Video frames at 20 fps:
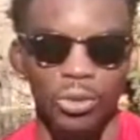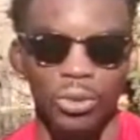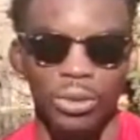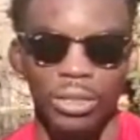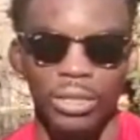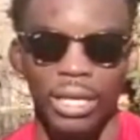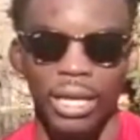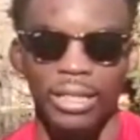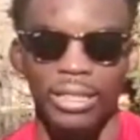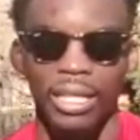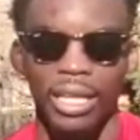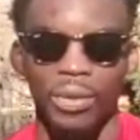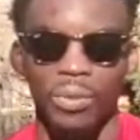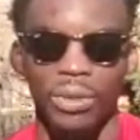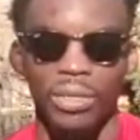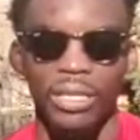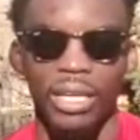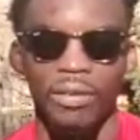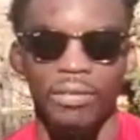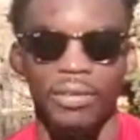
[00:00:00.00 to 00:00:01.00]
that they
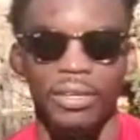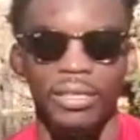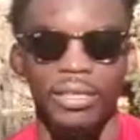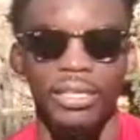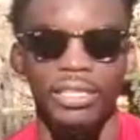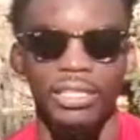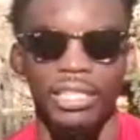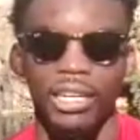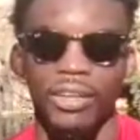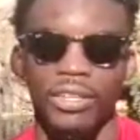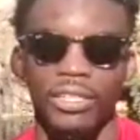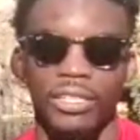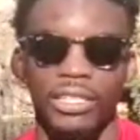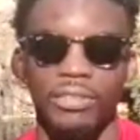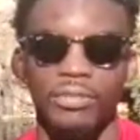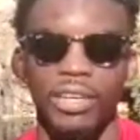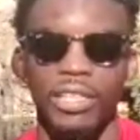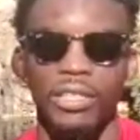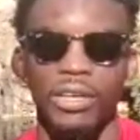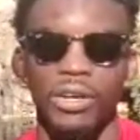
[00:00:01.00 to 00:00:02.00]
would definitely cherish.
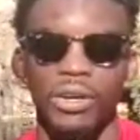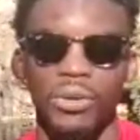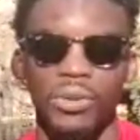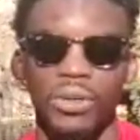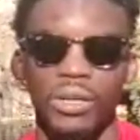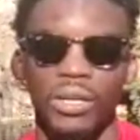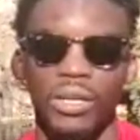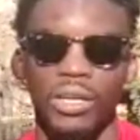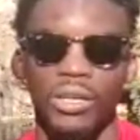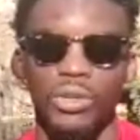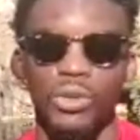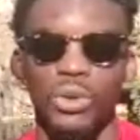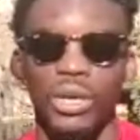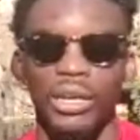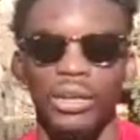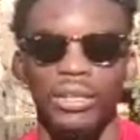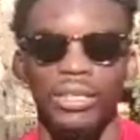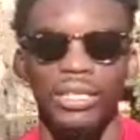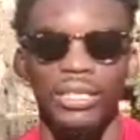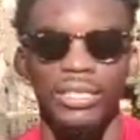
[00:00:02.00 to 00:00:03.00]
Even though you
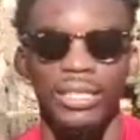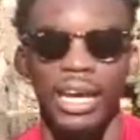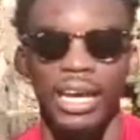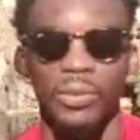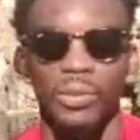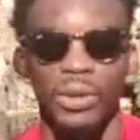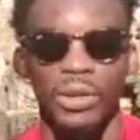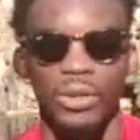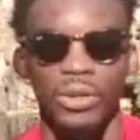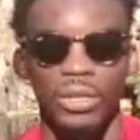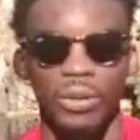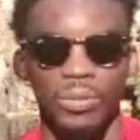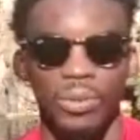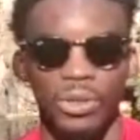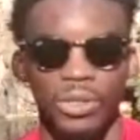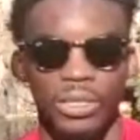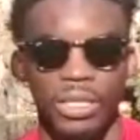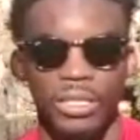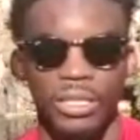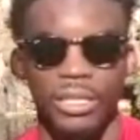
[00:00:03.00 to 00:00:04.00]
cannot decide whether or not the
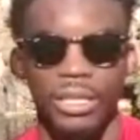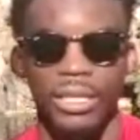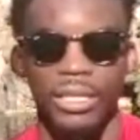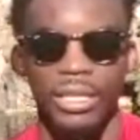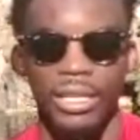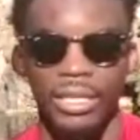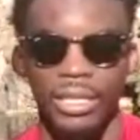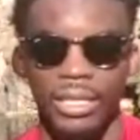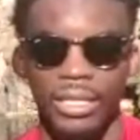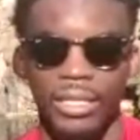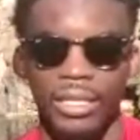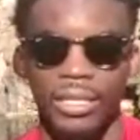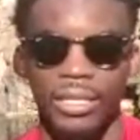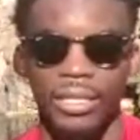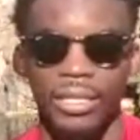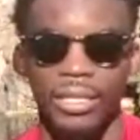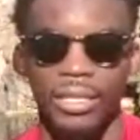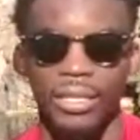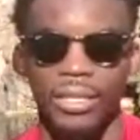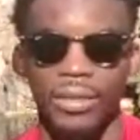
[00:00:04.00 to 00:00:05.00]
person is going to need it,
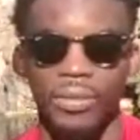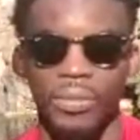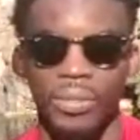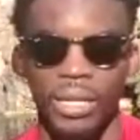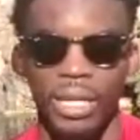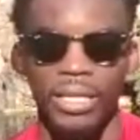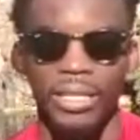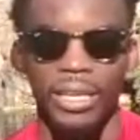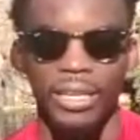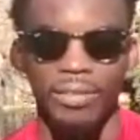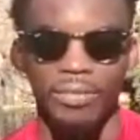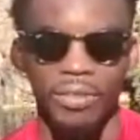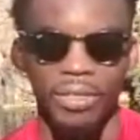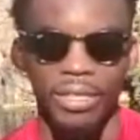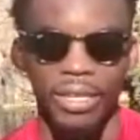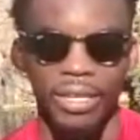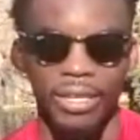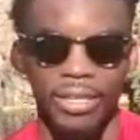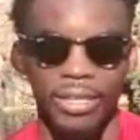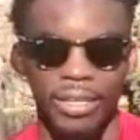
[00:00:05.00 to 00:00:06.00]
but at the end of the
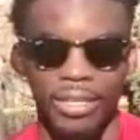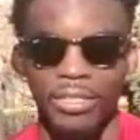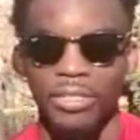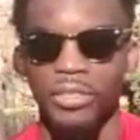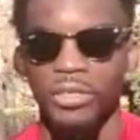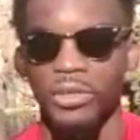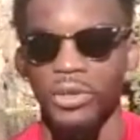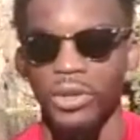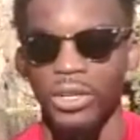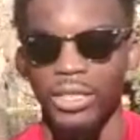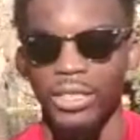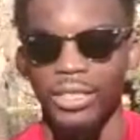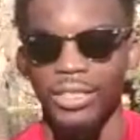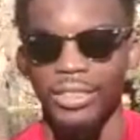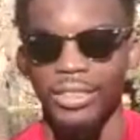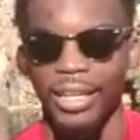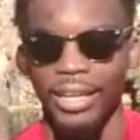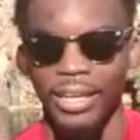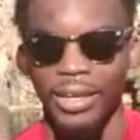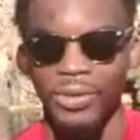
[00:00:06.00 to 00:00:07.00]
day, it's the thought
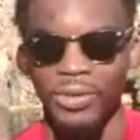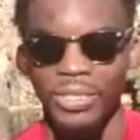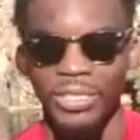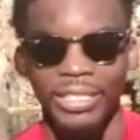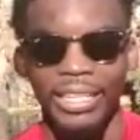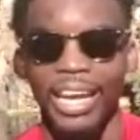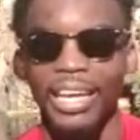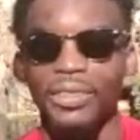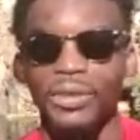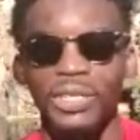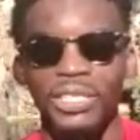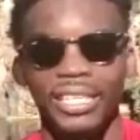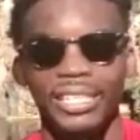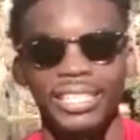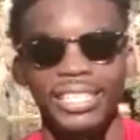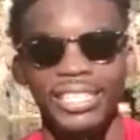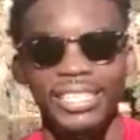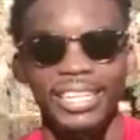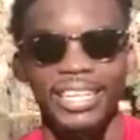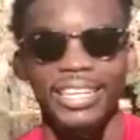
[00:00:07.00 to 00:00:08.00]
that counts. Yeah, I know it's
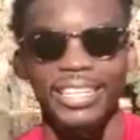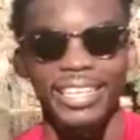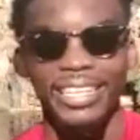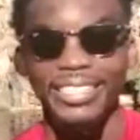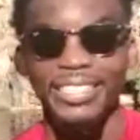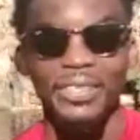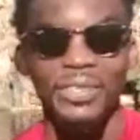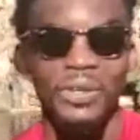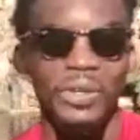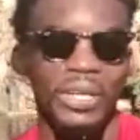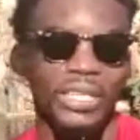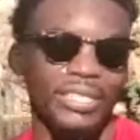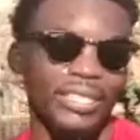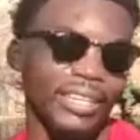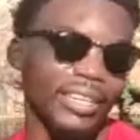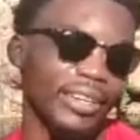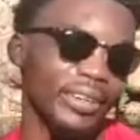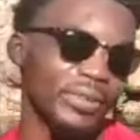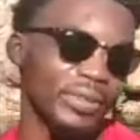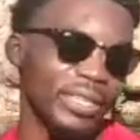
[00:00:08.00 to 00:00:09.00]
cliche. It's the thoughts that
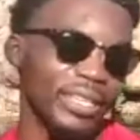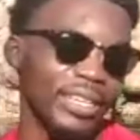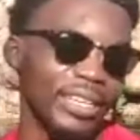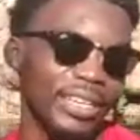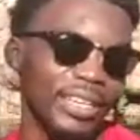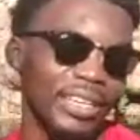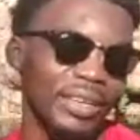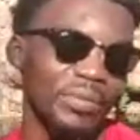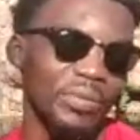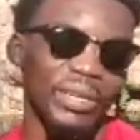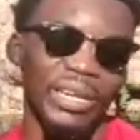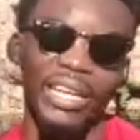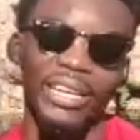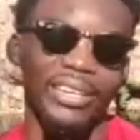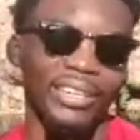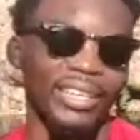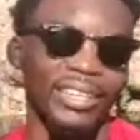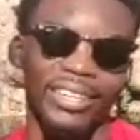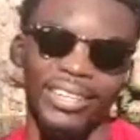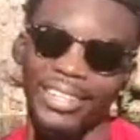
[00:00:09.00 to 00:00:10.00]
count. But I
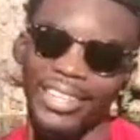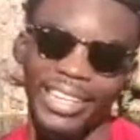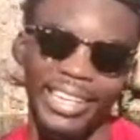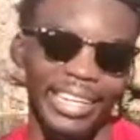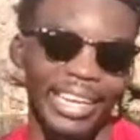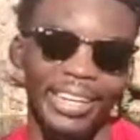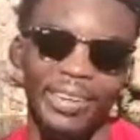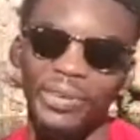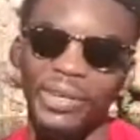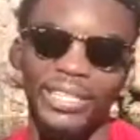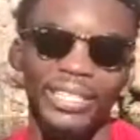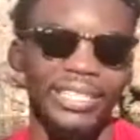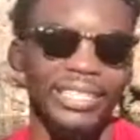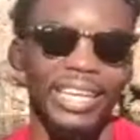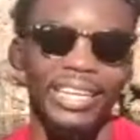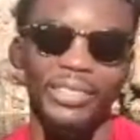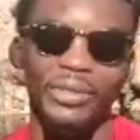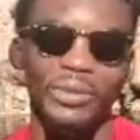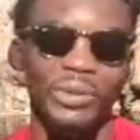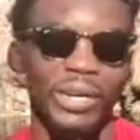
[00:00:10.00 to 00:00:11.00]
don't like to
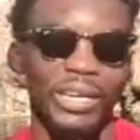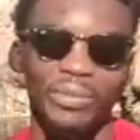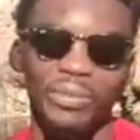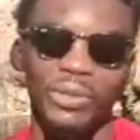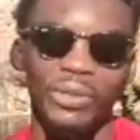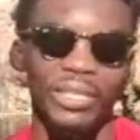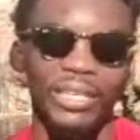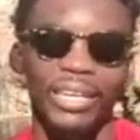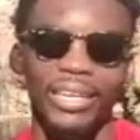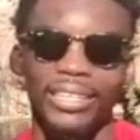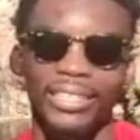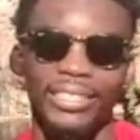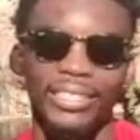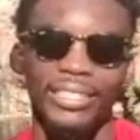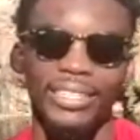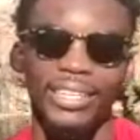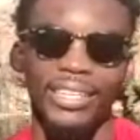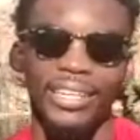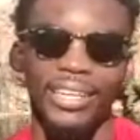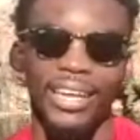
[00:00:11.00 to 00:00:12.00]
think too hard about things,
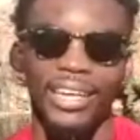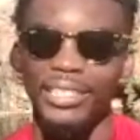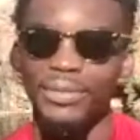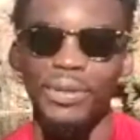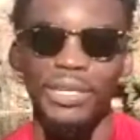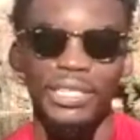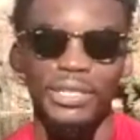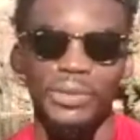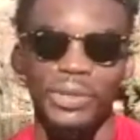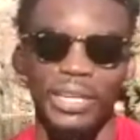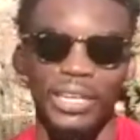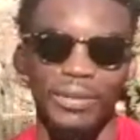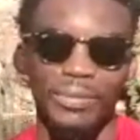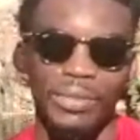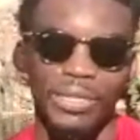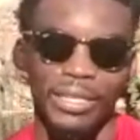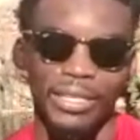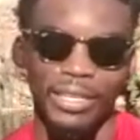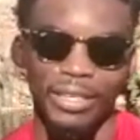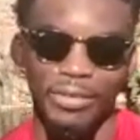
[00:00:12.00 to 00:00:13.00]
especially when it comes
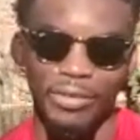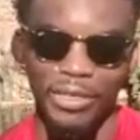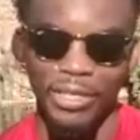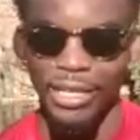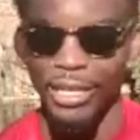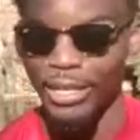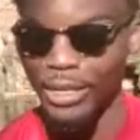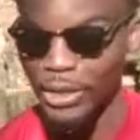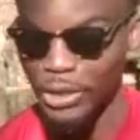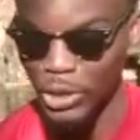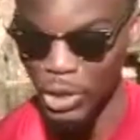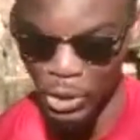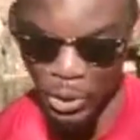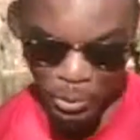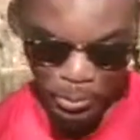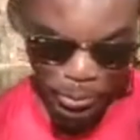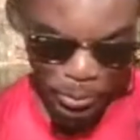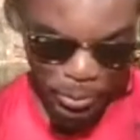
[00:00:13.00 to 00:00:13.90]
to gifts. So